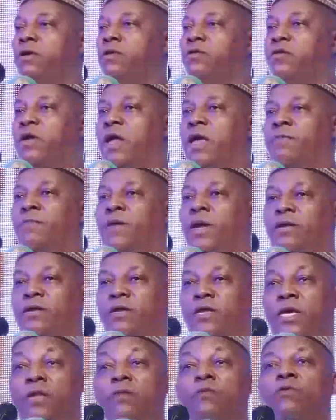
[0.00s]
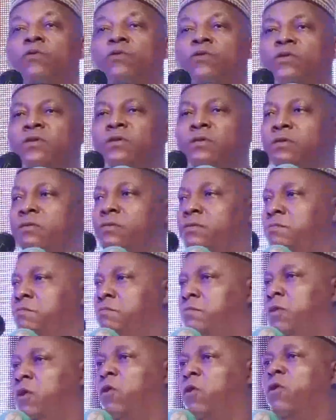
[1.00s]
tribal kingos,
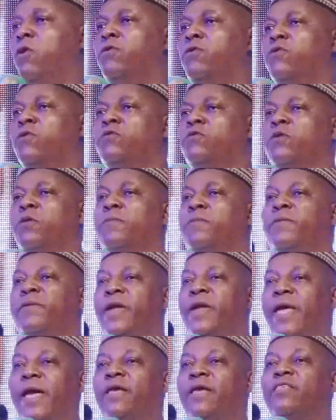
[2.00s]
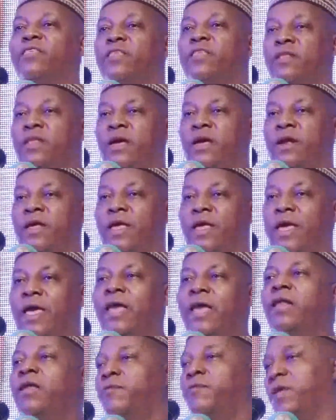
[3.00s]
all sorts of reactionary
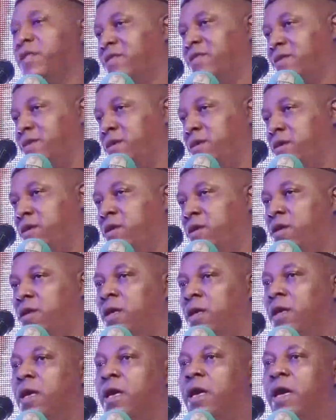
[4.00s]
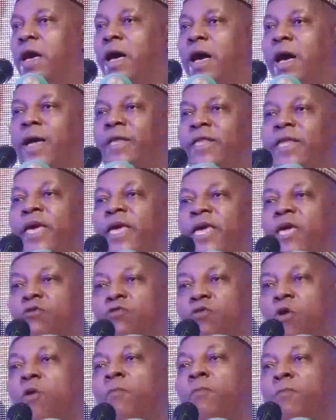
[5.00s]
elements.
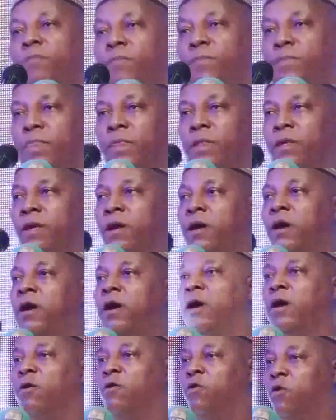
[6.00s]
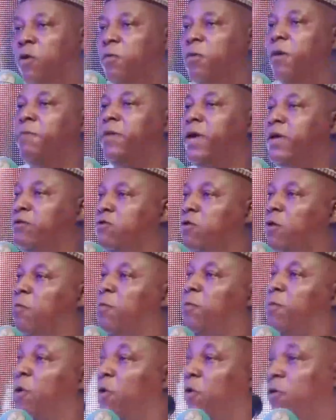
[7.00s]
Ateke Tom, Government
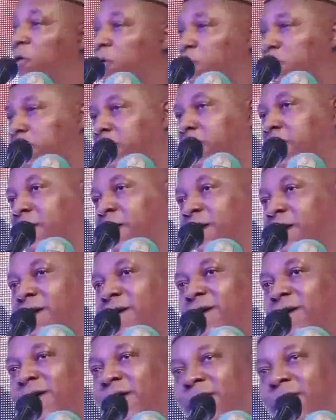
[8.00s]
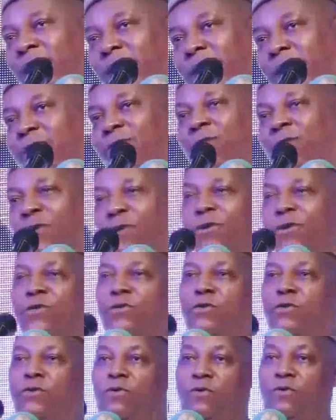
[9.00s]
Tom Polo, led
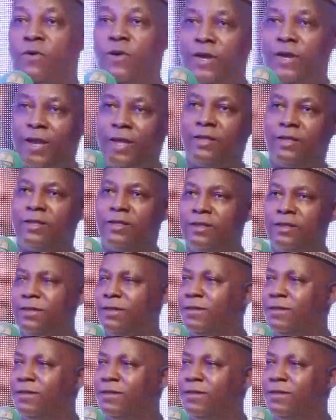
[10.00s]
Oronto Douglas,